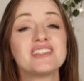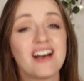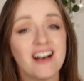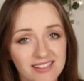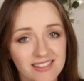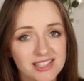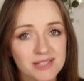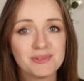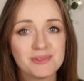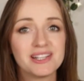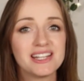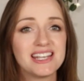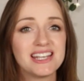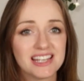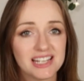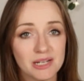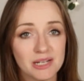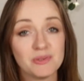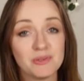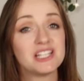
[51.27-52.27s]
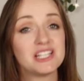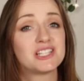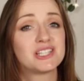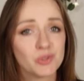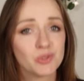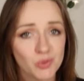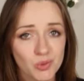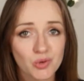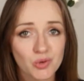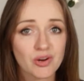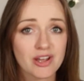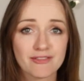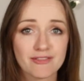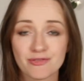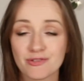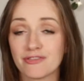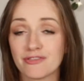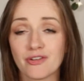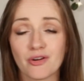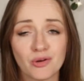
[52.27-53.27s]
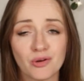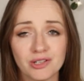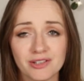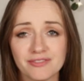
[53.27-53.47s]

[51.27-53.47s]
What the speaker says: ultimately going to be so grateful for all